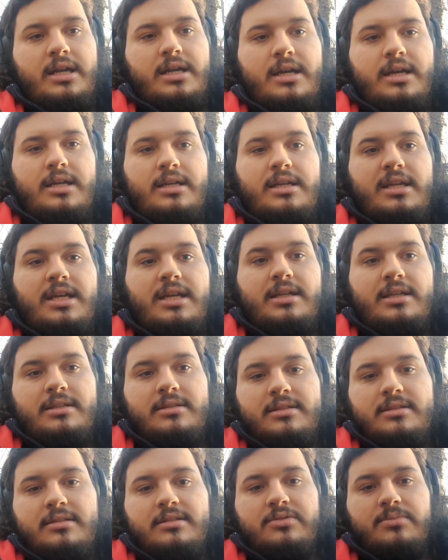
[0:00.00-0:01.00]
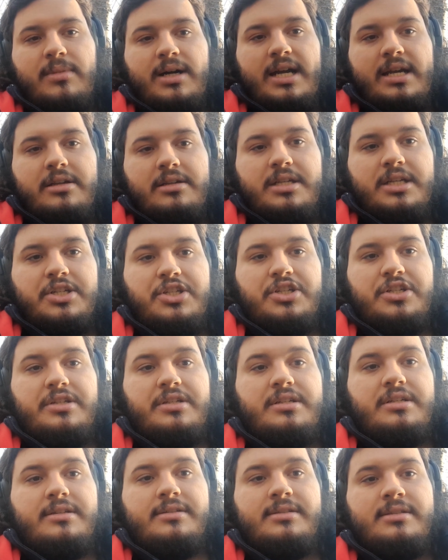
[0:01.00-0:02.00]
Indeed, and this is my addition,
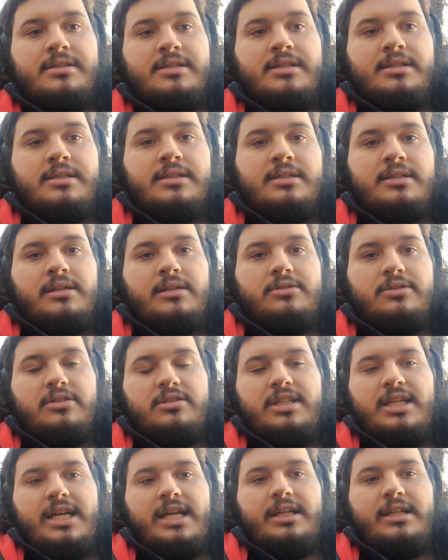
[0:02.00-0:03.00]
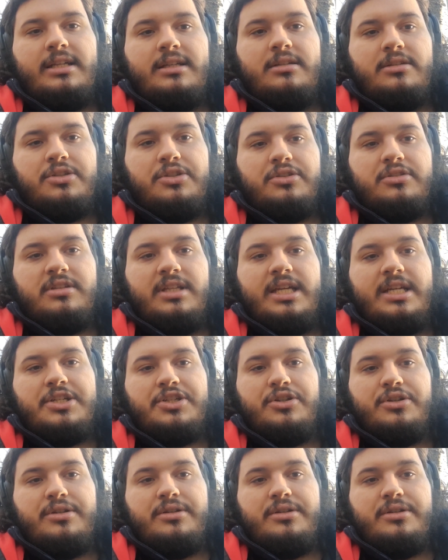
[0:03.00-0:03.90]
society is just nature